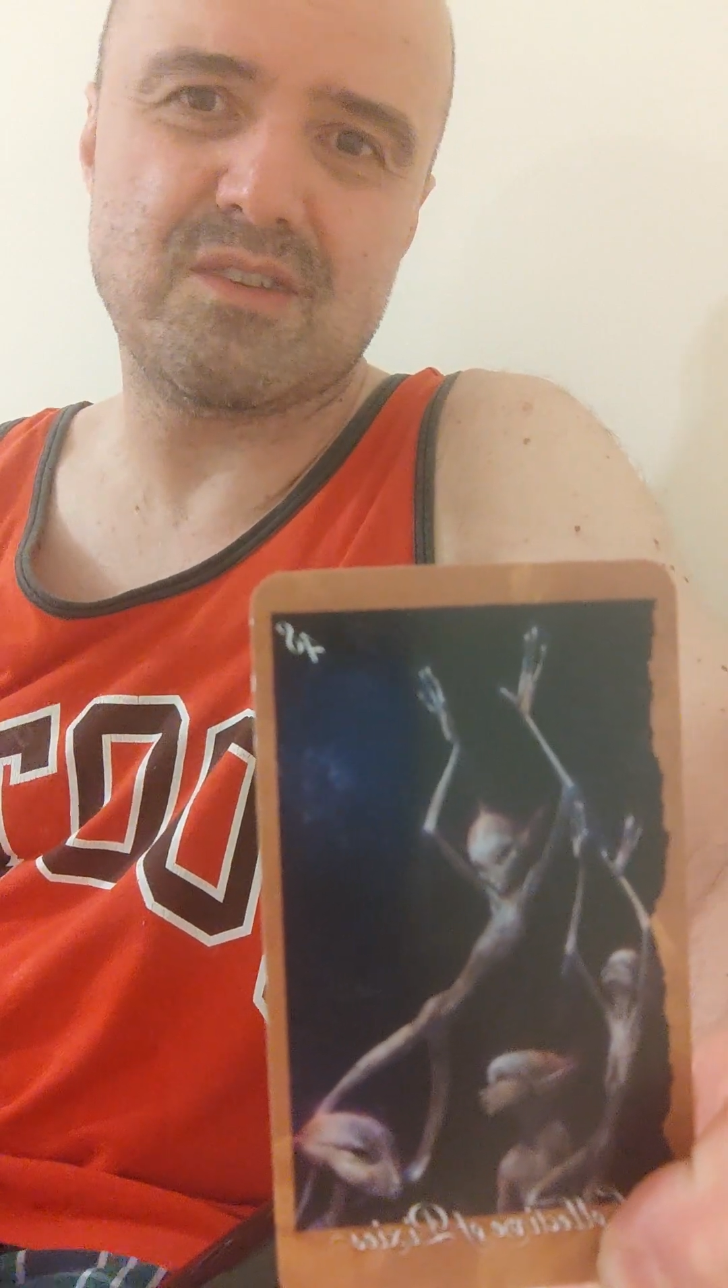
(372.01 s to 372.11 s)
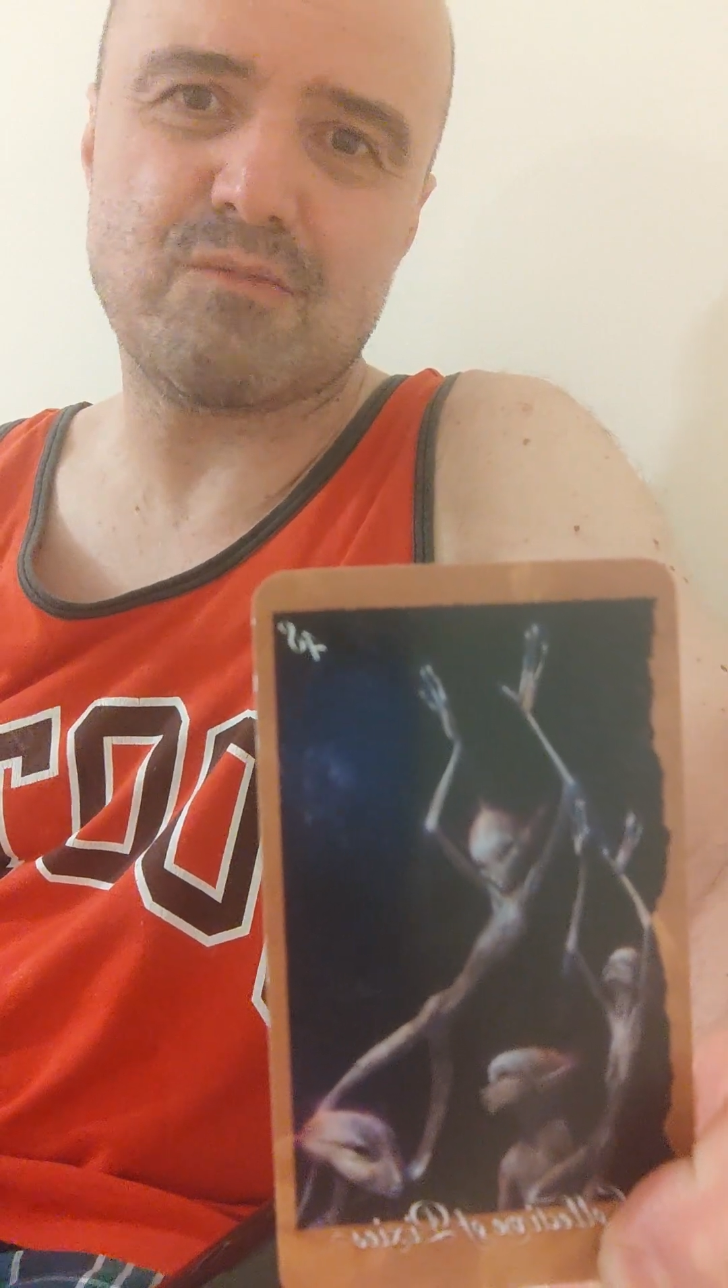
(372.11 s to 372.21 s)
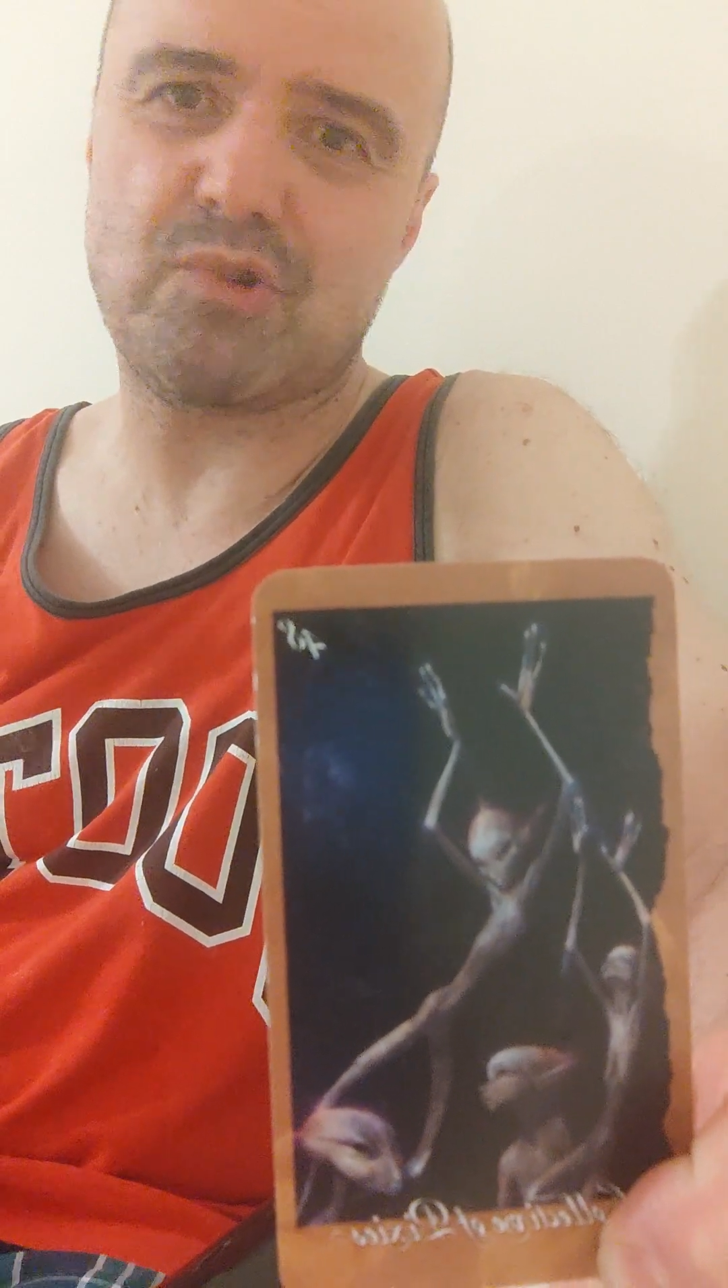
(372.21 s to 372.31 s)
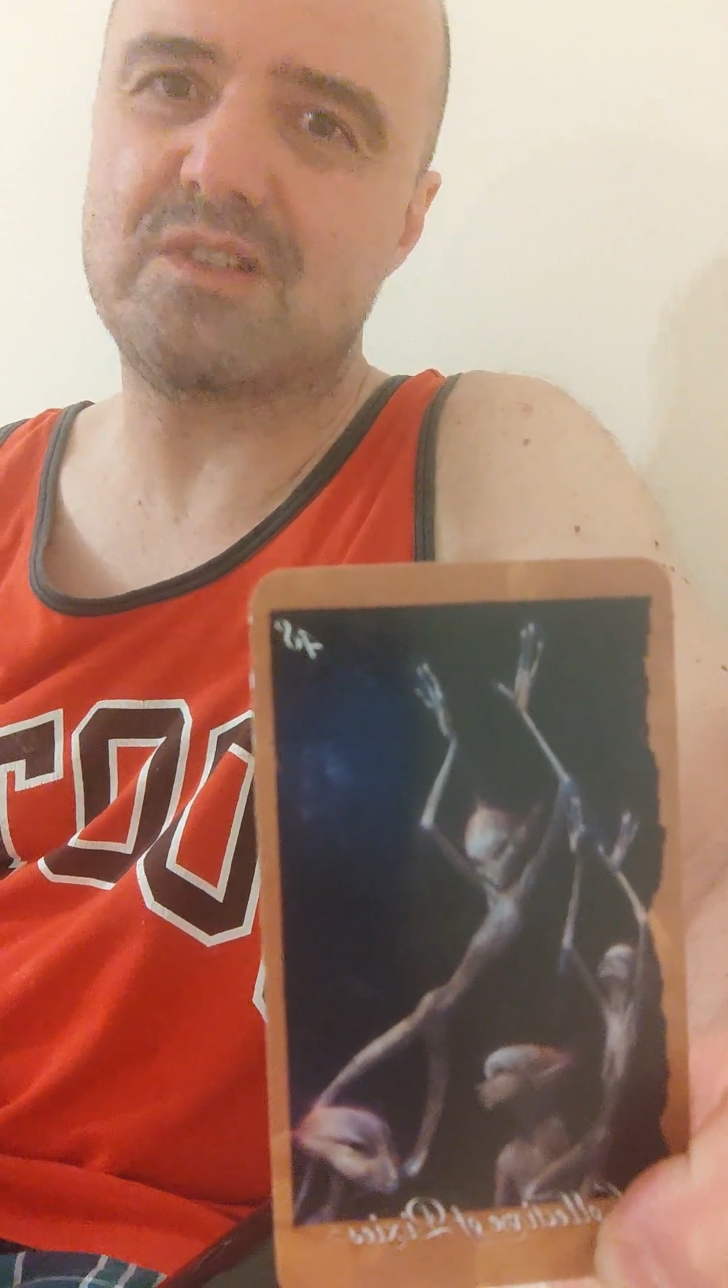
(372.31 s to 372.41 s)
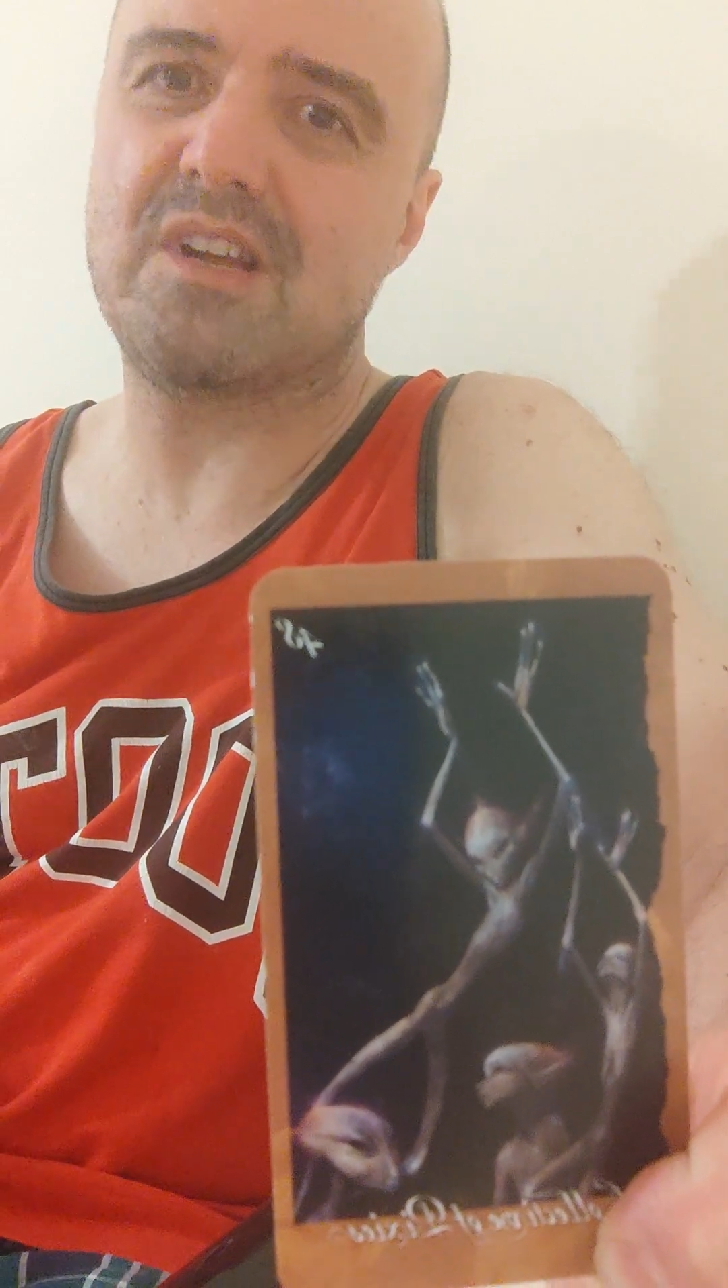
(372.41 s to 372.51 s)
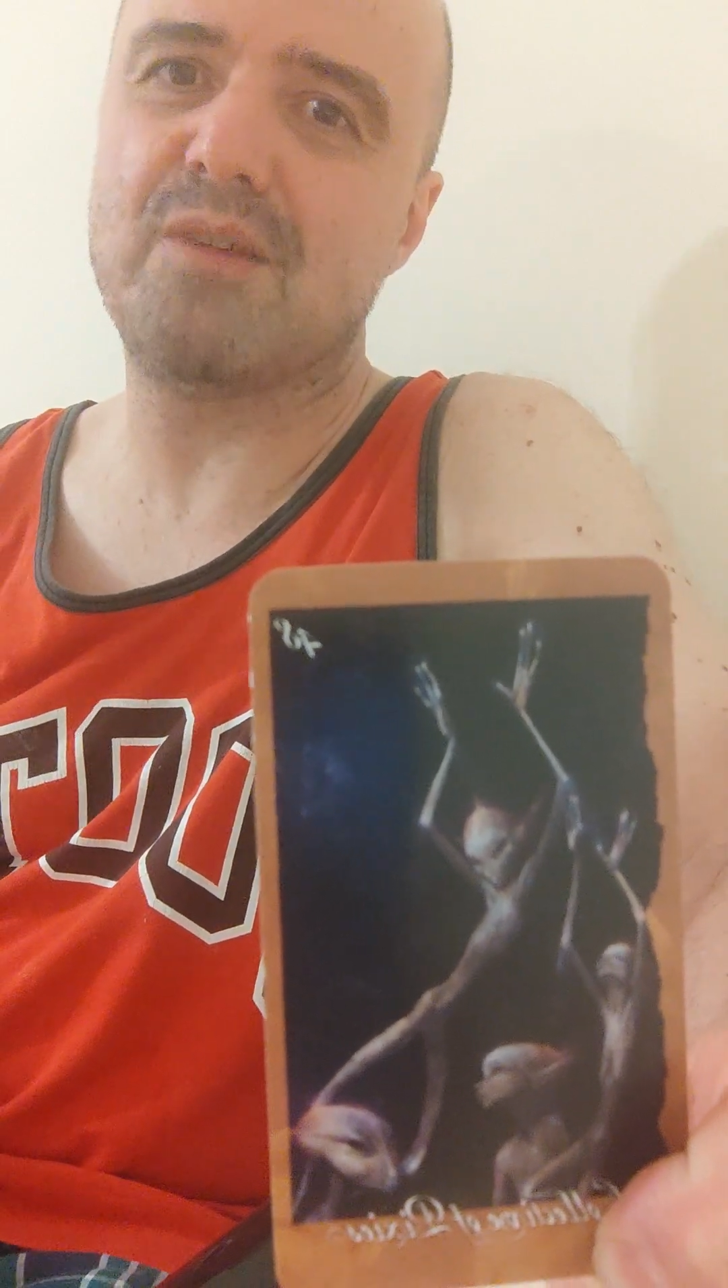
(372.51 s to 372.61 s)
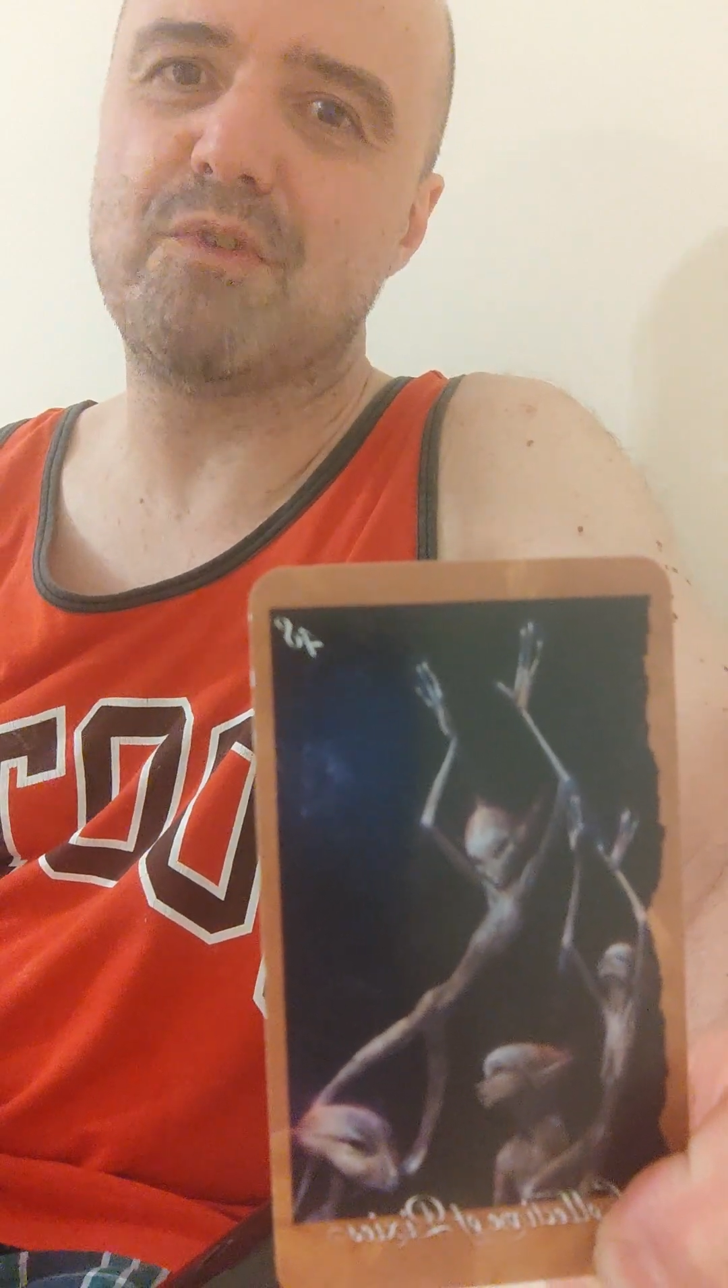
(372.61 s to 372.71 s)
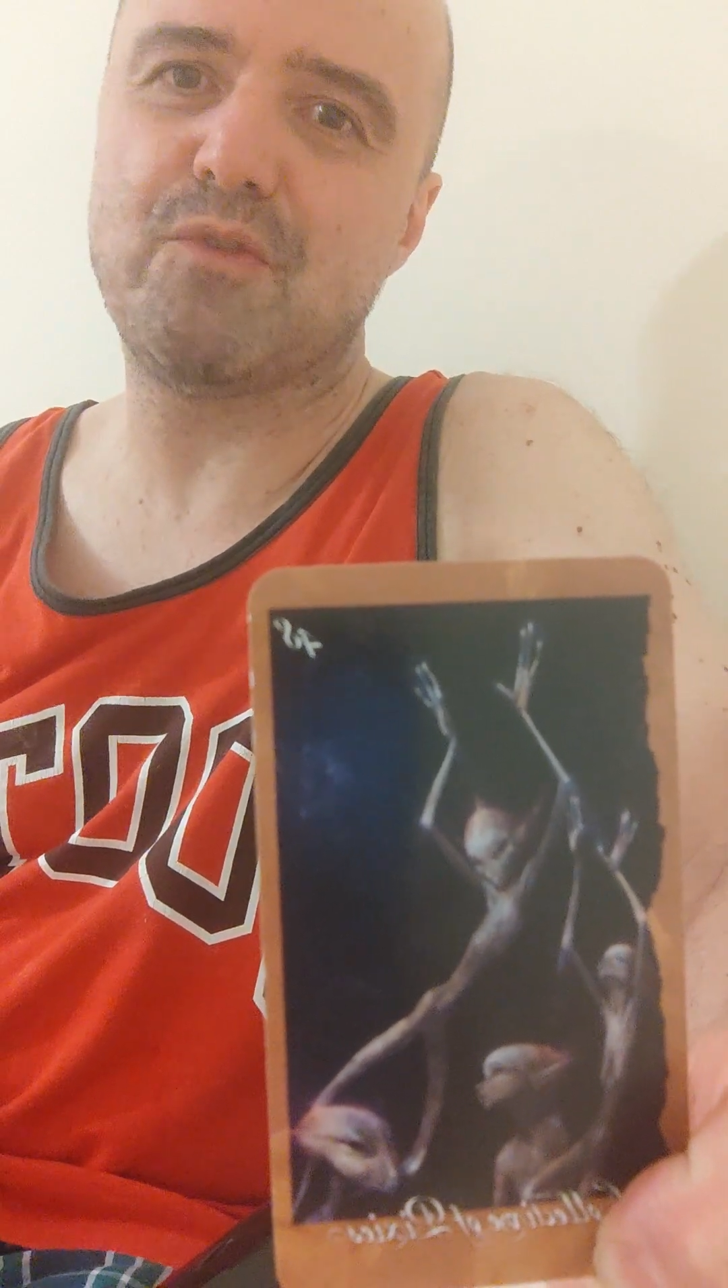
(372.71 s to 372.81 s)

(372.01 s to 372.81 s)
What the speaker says: the springtime,